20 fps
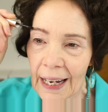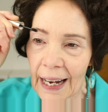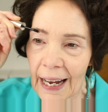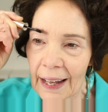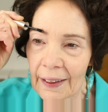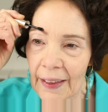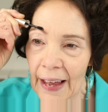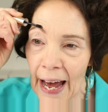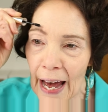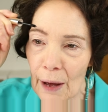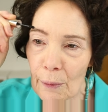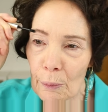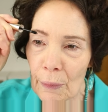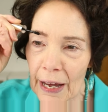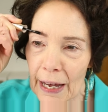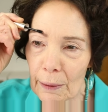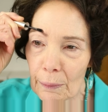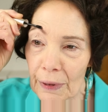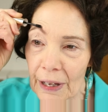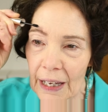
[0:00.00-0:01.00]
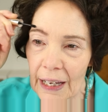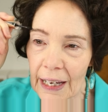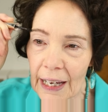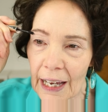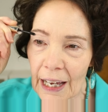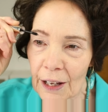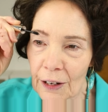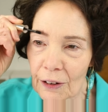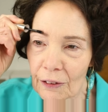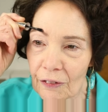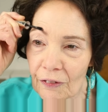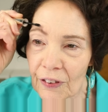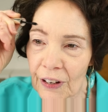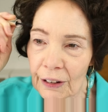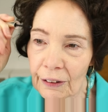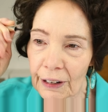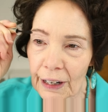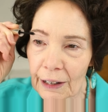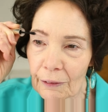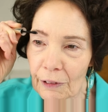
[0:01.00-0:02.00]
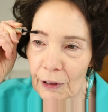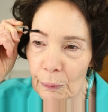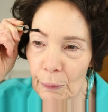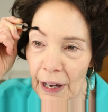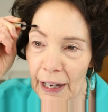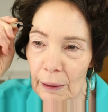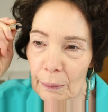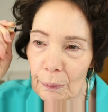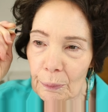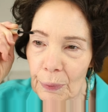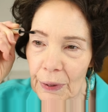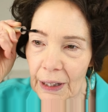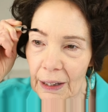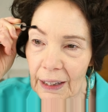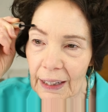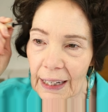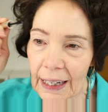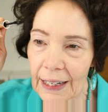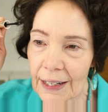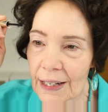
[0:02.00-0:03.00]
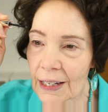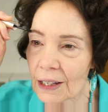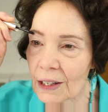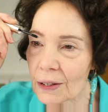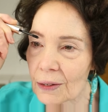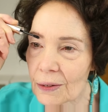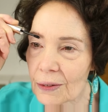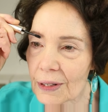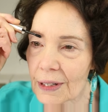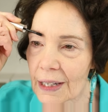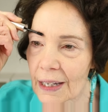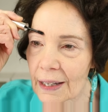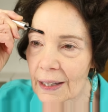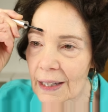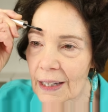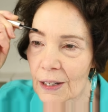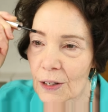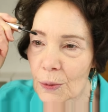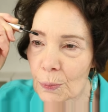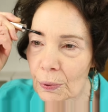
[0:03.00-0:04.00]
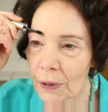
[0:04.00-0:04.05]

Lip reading: and that may be interfering with my ability to use this